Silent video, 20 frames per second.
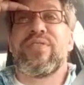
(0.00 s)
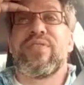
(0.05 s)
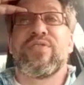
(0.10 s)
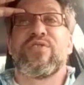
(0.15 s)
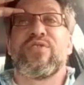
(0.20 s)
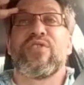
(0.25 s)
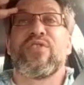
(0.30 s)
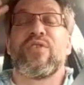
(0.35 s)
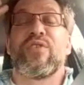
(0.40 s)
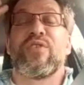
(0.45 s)

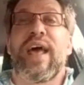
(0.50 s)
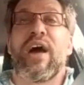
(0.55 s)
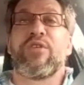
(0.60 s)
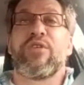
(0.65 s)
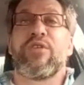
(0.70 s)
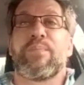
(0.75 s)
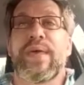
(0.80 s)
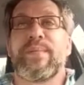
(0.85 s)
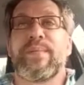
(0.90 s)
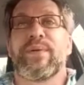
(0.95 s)
so now
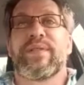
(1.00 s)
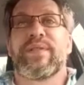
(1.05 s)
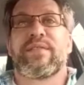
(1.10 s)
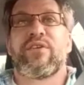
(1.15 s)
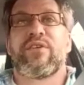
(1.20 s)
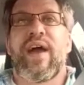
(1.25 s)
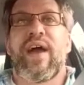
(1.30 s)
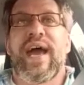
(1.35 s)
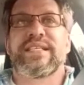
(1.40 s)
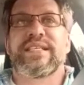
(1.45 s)
the people that
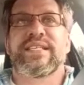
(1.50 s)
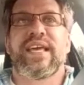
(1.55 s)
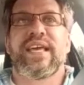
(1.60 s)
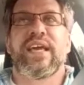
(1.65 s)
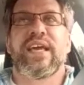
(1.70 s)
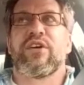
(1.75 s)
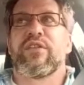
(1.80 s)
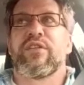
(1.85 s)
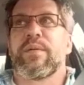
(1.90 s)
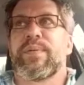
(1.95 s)
they're
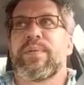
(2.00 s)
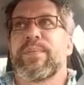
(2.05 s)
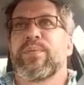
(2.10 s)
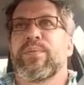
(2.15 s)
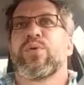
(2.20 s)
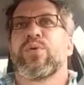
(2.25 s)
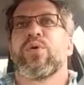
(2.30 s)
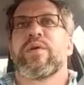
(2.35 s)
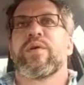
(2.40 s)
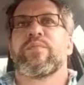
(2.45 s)
asking are like
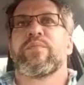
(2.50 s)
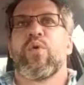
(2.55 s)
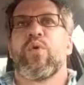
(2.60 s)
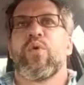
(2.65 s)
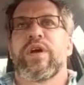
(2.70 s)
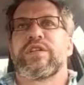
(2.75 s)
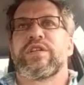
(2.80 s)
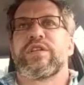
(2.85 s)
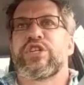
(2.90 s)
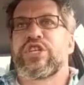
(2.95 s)
people who are
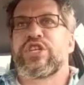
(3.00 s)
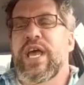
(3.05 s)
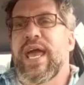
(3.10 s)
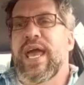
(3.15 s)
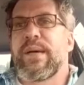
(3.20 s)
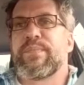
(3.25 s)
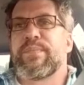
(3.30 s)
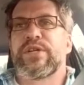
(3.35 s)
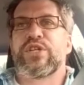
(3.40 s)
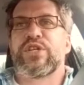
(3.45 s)
more in
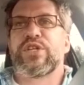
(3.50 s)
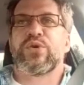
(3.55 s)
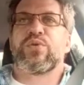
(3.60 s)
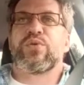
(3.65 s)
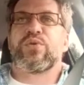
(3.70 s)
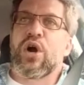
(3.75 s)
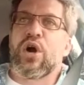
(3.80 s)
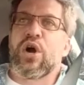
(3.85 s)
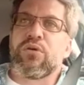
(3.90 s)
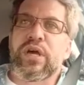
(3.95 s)
shape and do
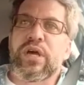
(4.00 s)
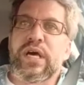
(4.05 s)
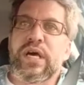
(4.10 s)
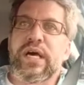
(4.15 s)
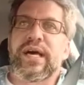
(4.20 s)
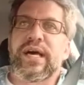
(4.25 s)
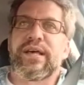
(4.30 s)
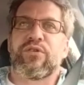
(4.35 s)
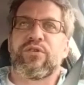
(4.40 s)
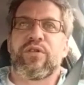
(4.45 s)

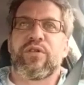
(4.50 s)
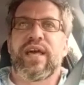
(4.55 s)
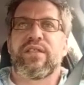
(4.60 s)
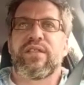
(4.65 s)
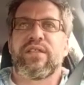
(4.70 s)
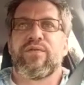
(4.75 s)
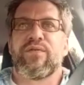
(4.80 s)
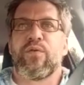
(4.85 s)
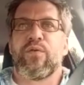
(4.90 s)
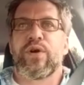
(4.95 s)
yoga, and they're like
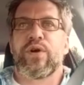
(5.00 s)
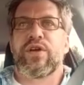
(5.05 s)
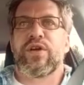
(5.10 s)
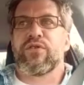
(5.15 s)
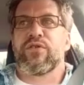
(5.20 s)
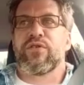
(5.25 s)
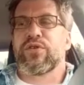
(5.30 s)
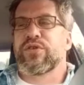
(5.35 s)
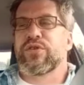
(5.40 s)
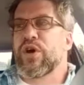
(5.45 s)

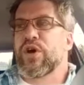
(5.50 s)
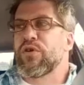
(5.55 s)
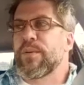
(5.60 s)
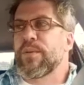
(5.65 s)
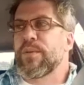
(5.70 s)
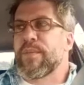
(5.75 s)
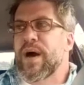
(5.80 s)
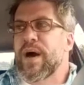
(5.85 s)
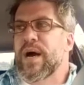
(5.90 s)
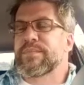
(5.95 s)
40-year-old
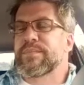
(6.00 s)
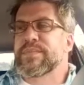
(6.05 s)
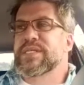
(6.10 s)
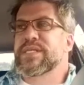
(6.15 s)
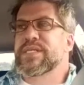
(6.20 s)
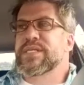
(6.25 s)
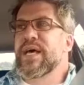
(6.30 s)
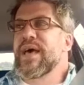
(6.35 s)
yoga moms.